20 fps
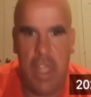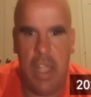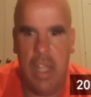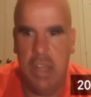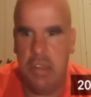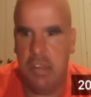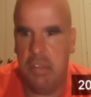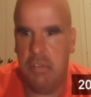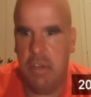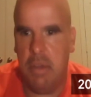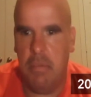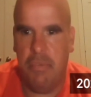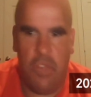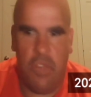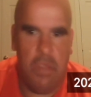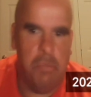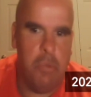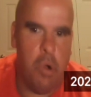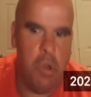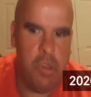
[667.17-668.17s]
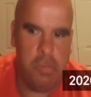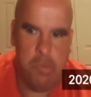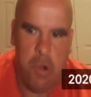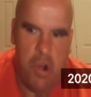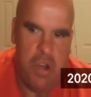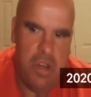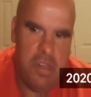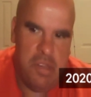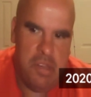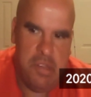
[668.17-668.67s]
It's what, for the most
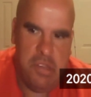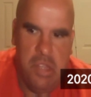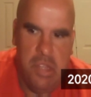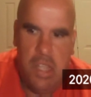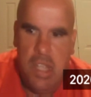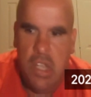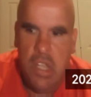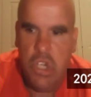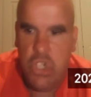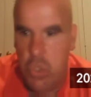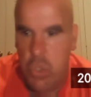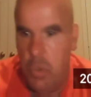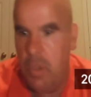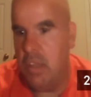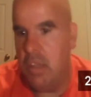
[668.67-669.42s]
part, it's shooting